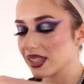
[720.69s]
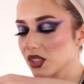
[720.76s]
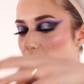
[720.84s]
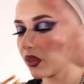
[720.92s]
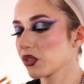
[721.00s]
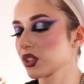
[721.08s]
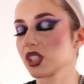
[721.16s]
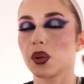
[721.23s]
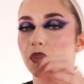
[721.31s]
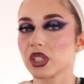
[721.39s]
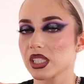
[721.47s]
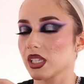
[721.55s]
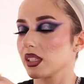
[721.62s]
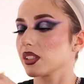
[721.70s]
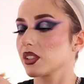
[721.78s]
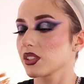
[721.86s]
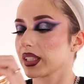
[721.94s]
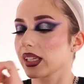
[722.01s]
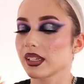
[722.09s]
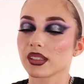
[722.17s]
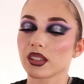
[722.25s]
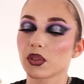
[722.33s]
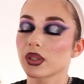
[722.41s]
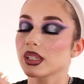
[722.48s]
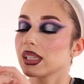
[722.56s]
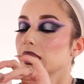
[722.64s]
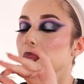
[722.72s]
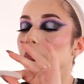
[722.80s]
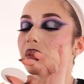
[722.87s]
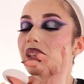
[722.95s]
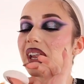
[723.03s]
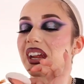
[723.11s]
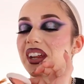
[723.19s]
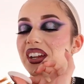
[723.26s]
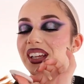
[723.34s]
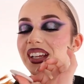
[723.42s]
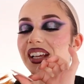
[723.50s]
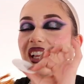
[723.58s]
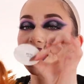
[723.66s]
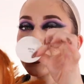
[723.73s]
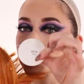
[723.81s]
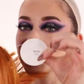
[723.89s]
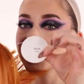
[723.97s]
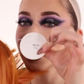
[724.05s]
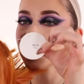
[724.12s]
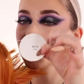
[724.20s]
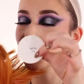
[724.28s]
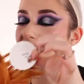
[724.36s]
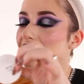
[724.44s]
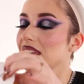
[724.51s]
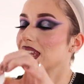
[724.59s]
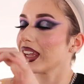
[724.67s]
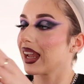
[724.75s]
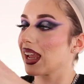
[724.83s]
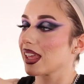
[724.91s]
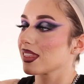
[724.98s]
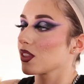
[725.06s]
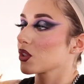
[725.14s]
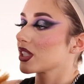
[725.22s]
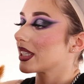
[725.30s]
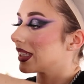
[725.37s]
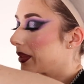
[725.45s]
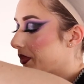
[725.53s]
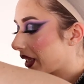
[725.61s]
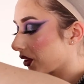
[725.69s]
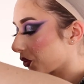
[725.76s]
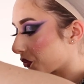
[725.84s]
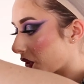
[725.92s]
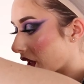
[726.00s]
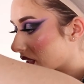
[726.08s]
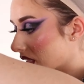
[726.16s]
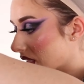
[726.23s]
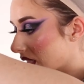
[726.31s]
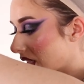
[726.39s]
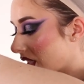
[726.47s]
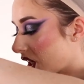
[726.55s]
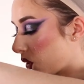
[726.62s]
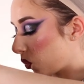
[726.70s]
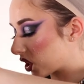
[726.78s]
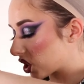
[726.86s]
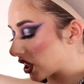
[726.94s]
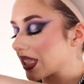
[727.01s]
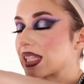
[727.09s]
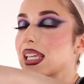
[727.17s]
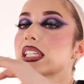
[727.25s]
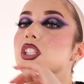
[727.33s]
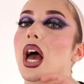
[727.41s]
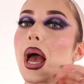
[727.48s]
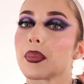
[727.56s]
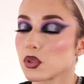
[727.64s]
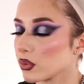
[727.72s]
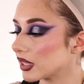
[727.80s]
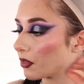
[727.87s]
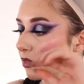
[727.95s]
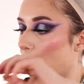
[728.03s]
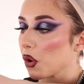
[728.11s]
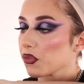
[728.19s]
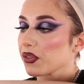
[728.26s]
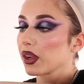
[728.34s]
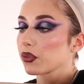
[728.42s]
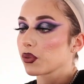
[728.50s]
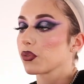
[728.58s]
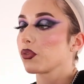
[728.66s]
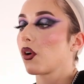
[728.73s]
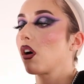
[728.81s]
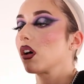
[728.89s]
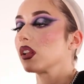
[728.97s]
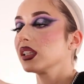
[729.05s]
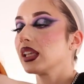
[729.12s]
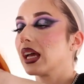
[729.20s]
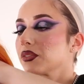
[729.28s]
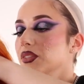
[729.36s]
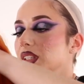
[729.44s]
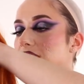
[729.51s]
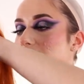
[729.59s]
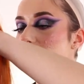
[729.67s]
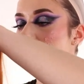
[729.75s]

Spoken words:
this one, for some reason, there's like a little clip there. There's this with it and there's clips at the front, which it is absolutely perfect for fall. I feel like